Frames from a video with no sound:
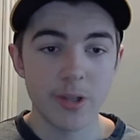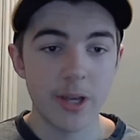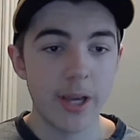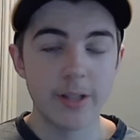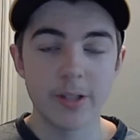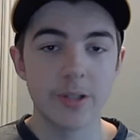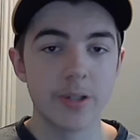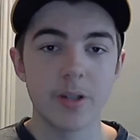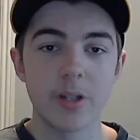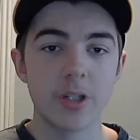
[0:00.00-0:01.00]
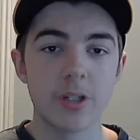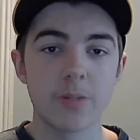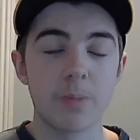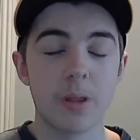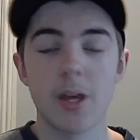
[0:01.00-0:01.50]
It's just
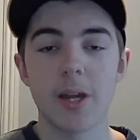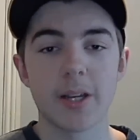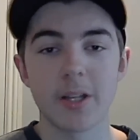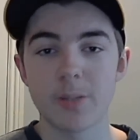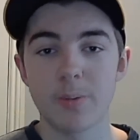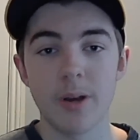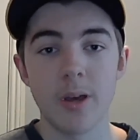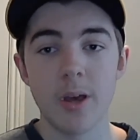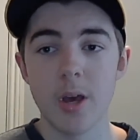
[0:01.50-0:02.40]
pathetic at this point.